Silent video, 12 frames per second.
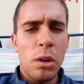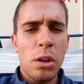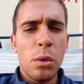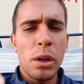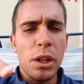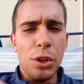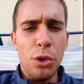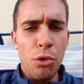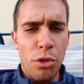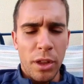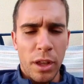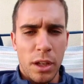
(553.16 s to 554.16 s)
I want to know what you
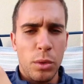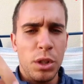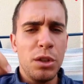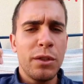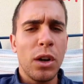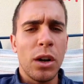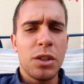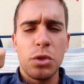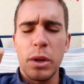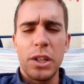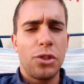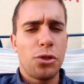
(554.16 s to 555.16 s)
think when you've gone
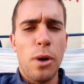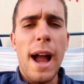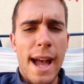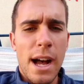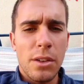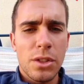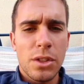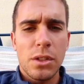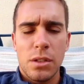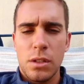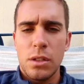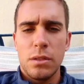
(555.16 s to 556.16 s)
to a tryout,
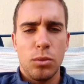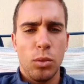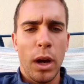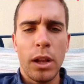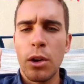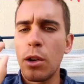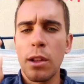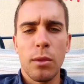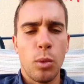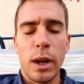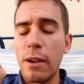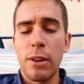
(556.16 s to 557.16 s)

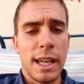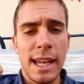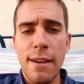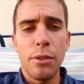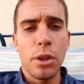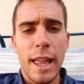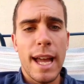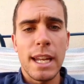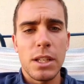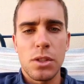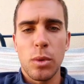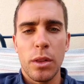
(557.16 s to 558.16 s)
whatever level that
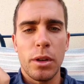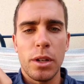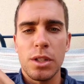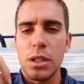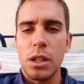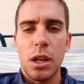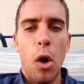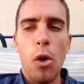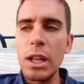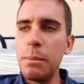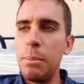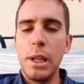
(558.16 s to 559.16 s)
is, whether it's
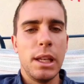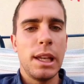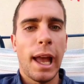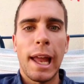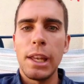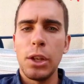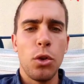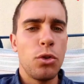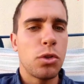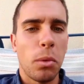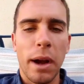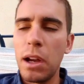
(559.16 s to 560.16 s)
ODP at
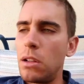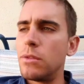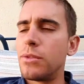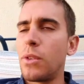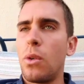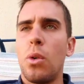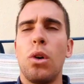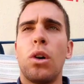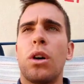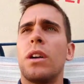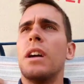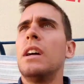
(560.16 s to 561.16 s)
U12
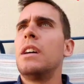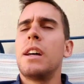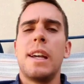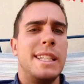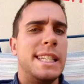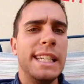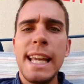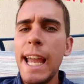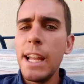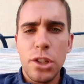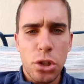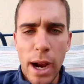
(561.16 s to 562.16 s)
or a
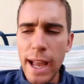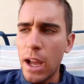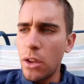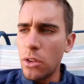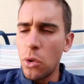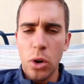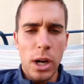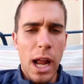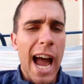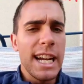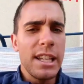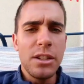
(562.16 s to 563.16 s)
DA tryout or
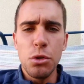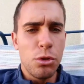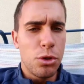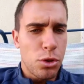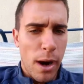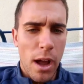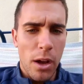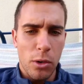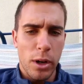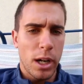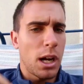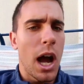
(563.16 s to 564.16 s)
an ID2 tryout
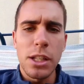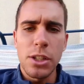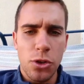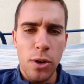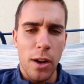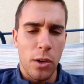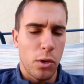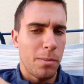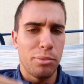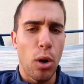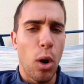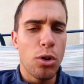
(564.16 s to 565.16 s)
or a college tryout or a
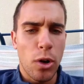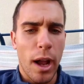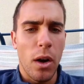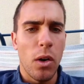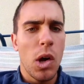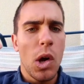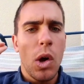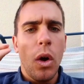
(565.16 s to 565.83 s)
pro tryout.